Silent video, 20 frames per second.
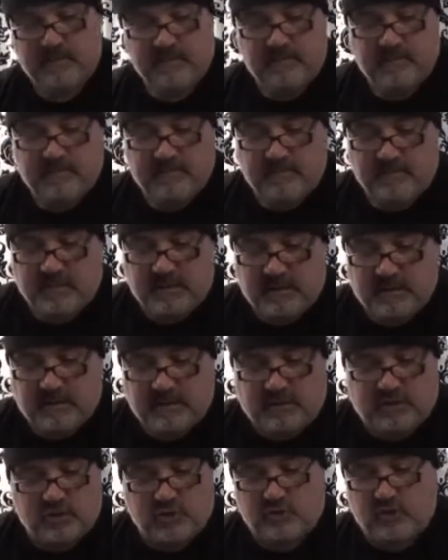And
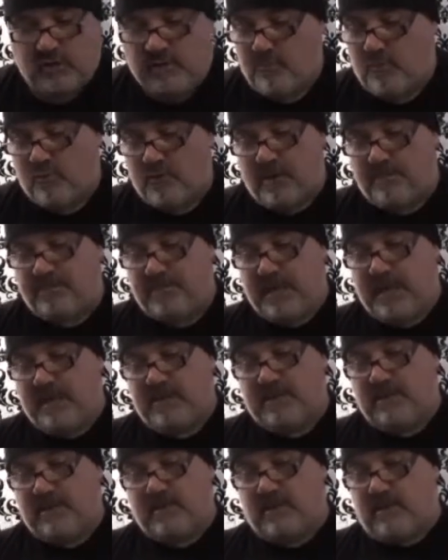I'll show you more
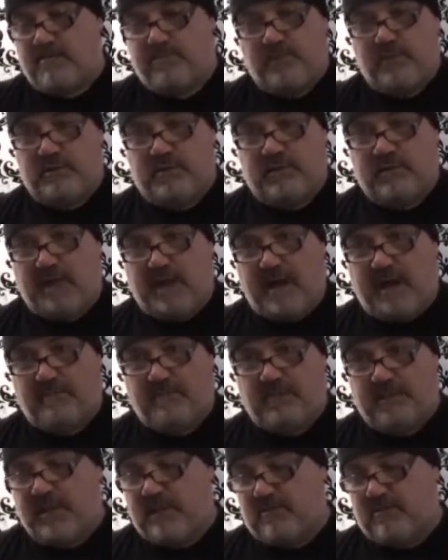updates as I'm putting the cab
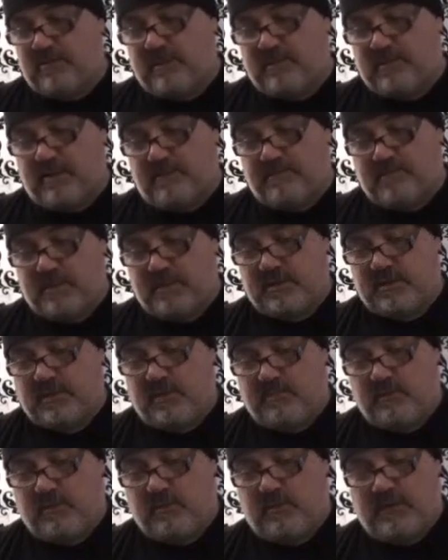together and stuff, but this is
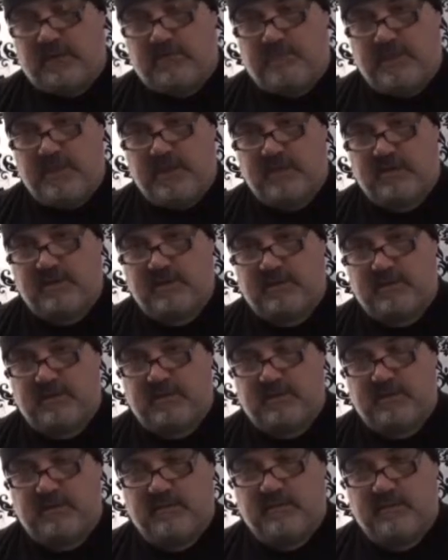going to be one of the
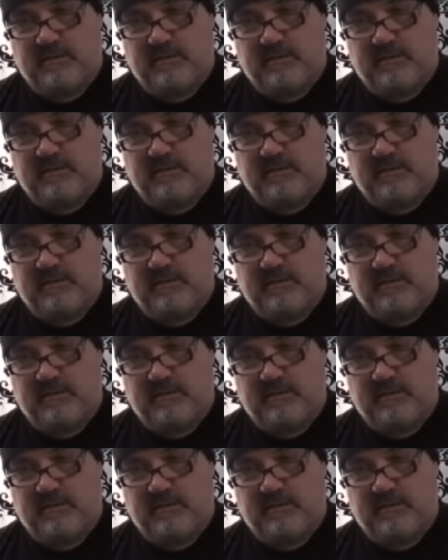pieces.